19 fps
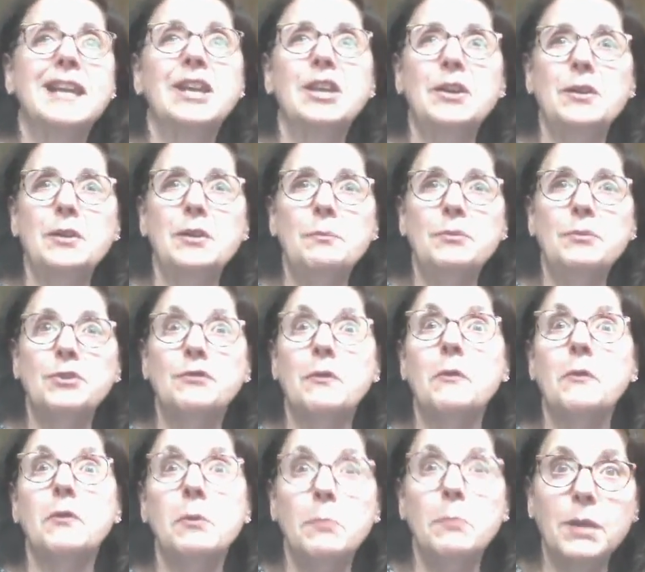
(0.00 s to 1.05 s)
You're
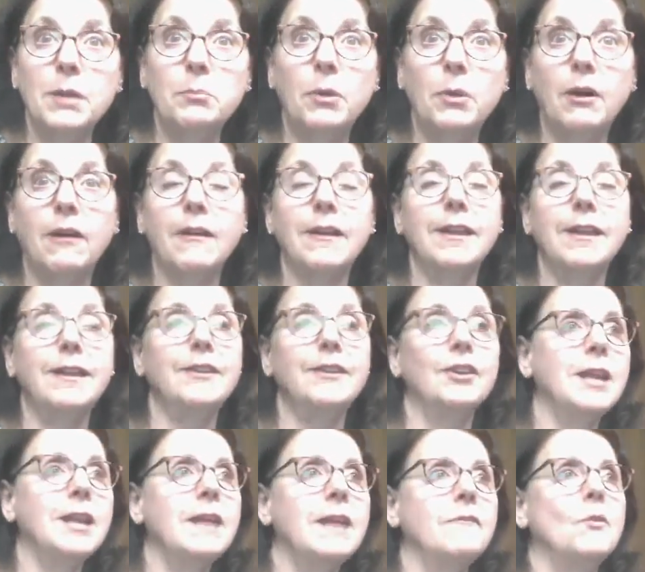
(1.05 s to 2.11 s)
throwing a big party and you're
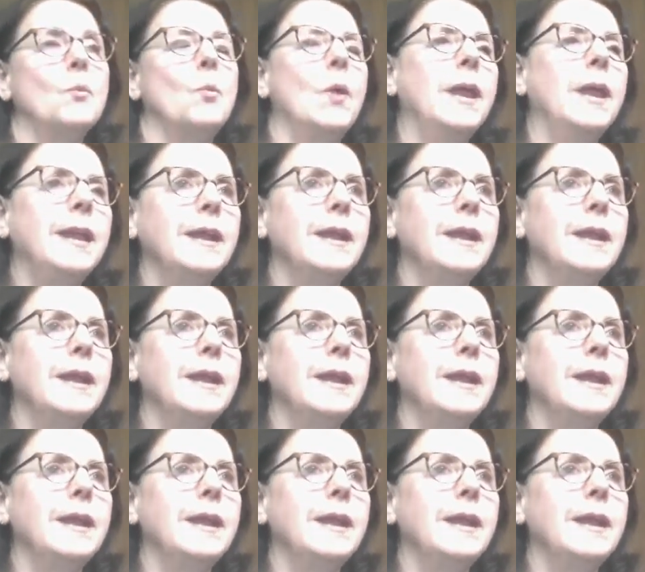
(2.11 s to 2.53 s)
gonna have a wedding